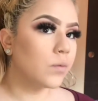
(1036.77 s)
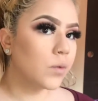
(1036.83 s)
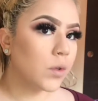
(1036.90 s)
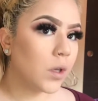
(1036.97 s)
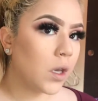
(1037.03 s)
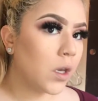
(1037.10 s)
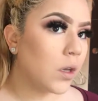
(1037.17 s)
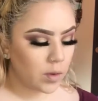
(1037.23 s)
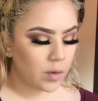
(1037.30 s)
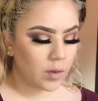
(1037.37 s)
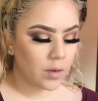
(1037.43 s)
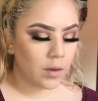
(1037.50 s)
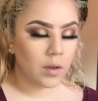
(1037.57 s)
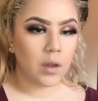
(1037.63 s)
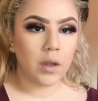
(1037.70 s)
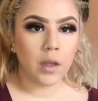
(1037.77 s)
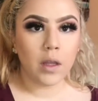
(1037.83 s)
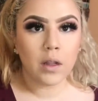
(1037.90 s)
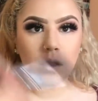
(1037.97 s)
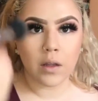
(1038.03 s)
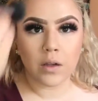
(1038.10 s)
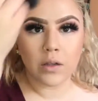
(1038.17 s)
Okay.
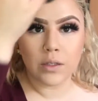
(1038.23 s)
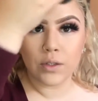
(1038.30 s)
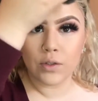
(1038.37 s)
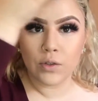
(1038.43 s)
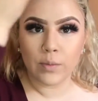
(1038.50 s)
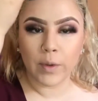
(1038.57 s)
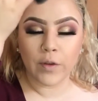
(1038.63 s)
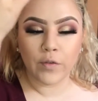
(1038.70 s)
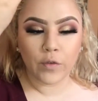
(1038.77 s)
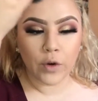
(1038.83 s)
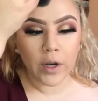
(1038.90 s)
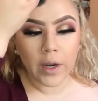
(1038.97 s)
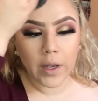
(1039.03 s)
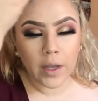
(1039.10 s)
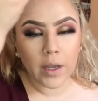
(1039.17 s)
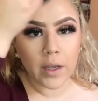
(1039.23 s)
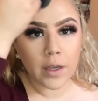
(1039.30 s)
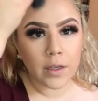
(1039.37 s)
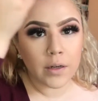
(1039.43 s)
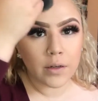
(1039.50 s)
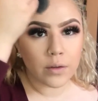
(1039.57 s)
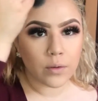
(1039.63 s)
And I'll also do my
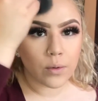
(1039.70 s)
forehead.